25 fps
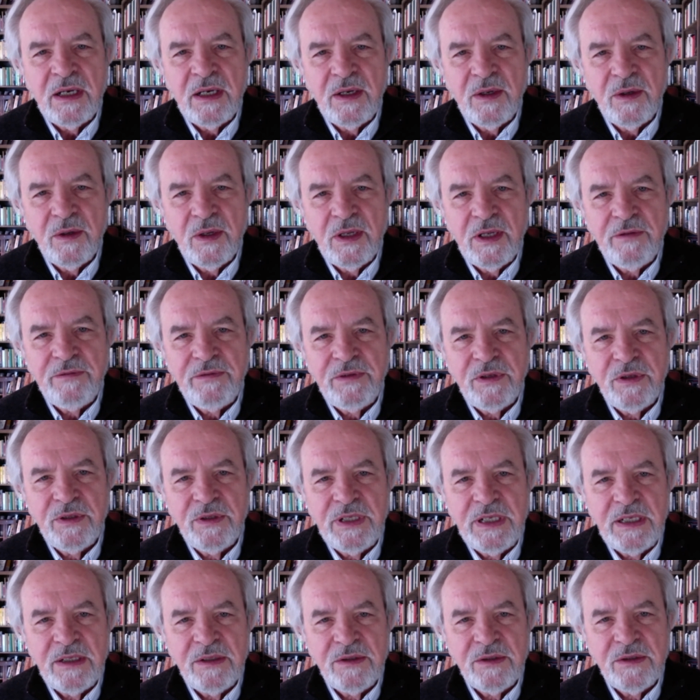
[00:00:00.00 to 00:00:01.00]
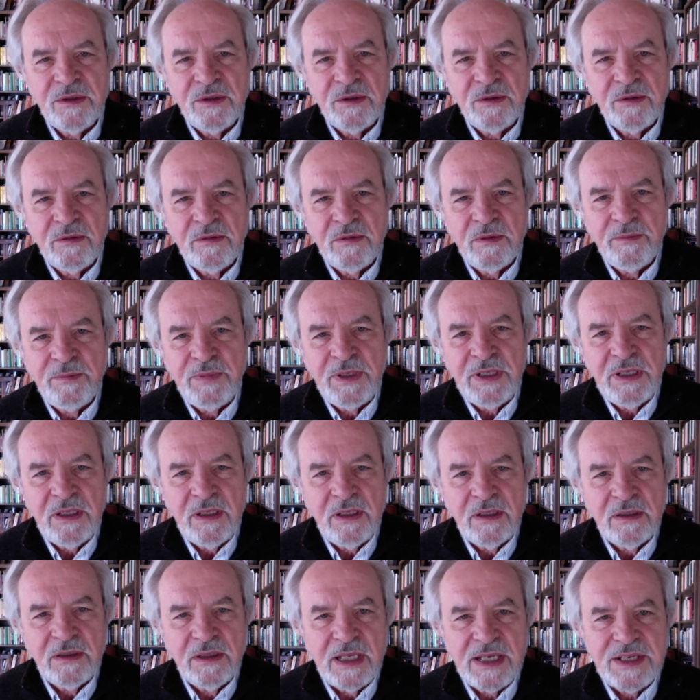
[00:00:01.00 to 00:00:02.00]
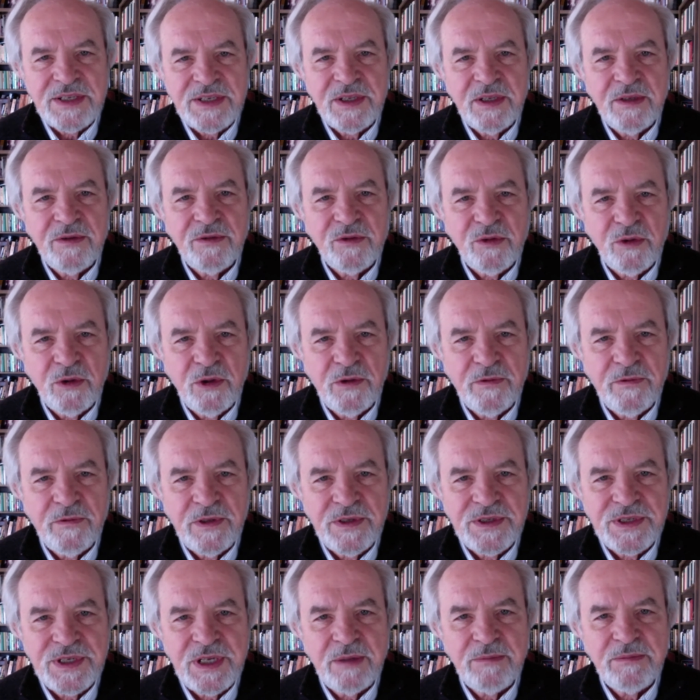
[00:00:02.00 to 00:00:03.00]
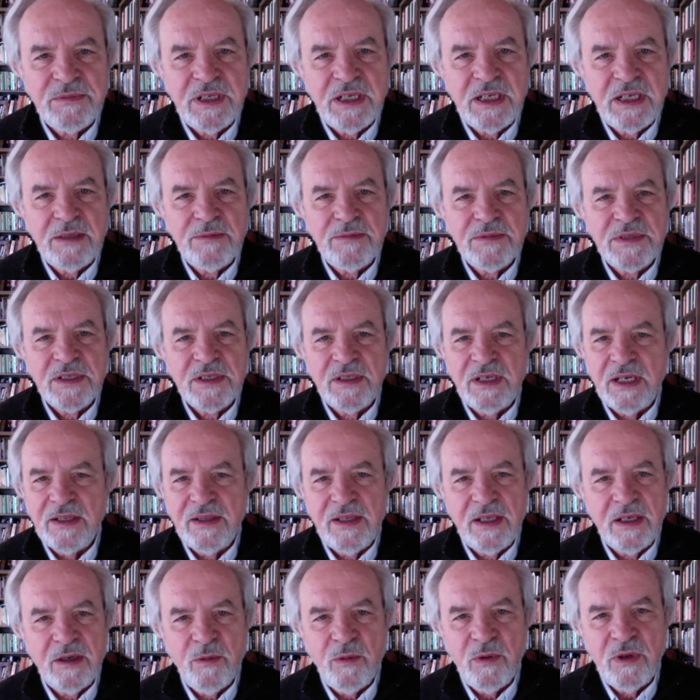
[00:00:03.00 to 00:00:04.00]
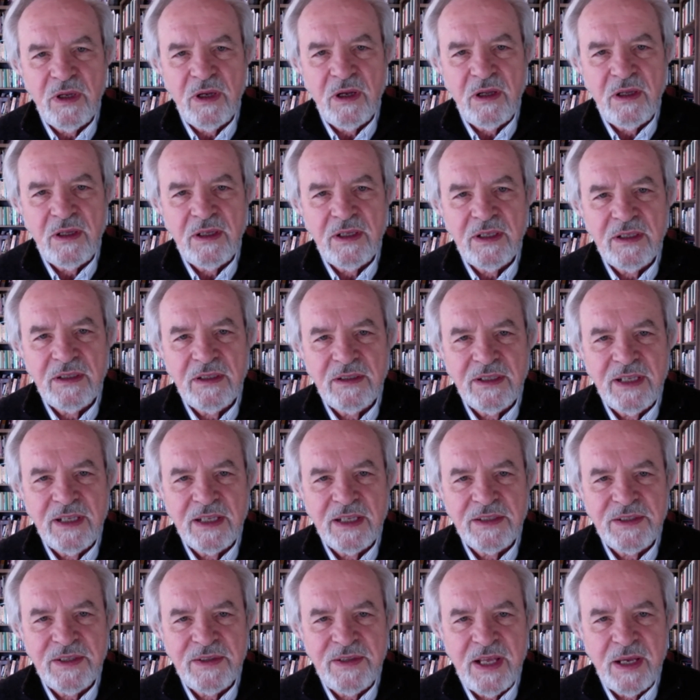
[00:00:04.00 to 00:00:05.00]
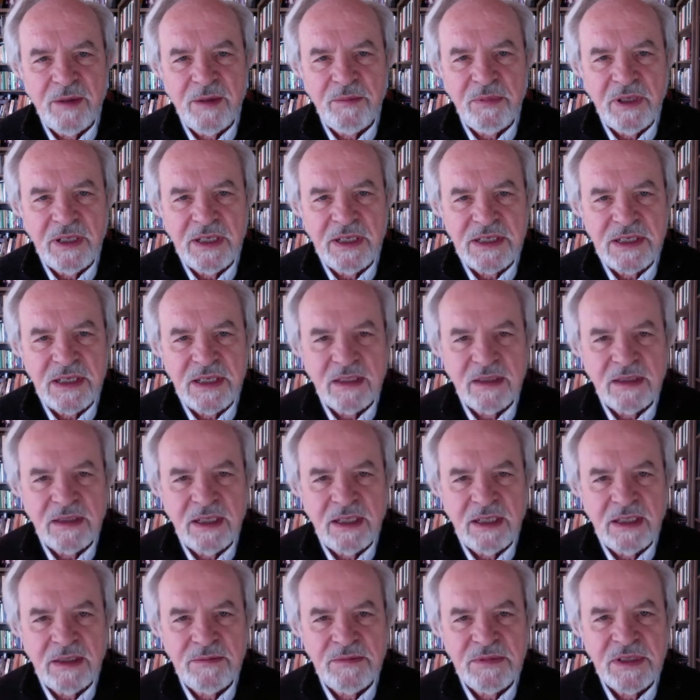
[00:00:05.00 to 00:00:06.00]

if you need to be less than truthful sometimes, and I think we all get to that place at times,